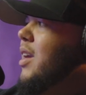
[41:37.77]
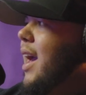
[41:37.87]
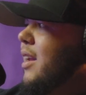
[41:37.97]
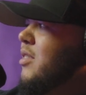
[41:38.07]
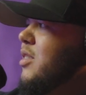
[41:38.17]

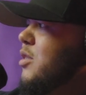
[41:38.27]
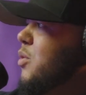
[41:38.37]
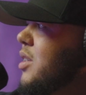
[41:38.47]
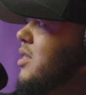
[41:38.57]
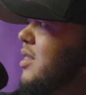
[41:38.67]
actually
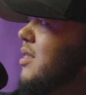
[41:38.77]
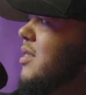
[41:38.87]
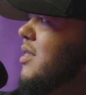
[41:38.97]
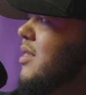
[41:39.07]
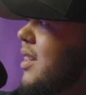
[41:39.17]
to what
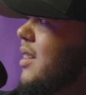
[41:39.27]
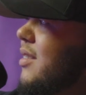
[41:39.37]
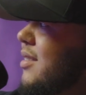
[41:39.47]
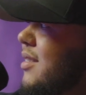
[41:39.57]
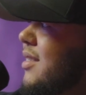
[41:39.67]
Jesus
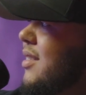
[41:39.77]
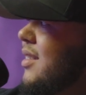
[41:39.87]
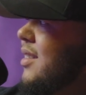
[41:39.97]
did, mm-hmm.